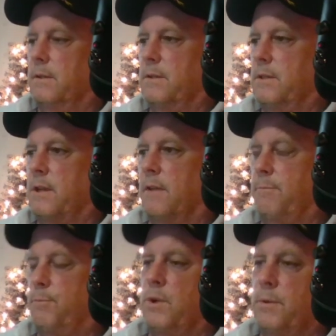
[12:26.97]
stuff,
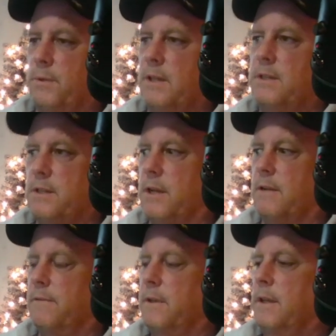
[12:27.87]
pre-release
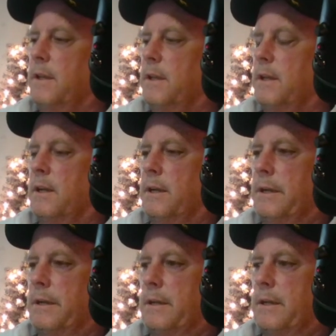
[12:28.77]
stuff
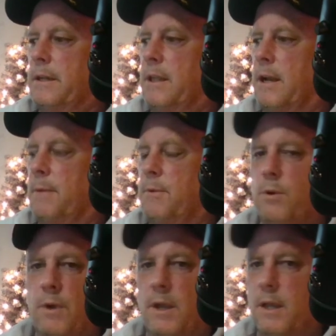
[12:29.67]
that I'm
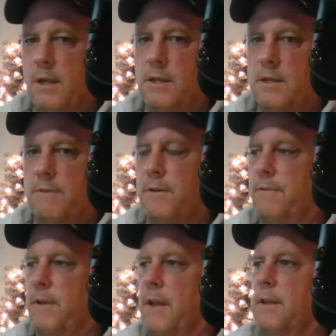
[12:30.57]
doing at different
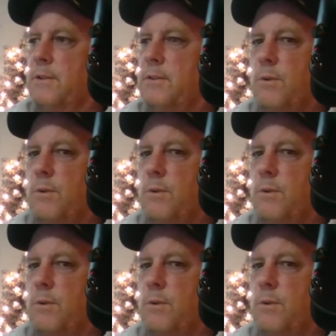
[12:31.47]
events,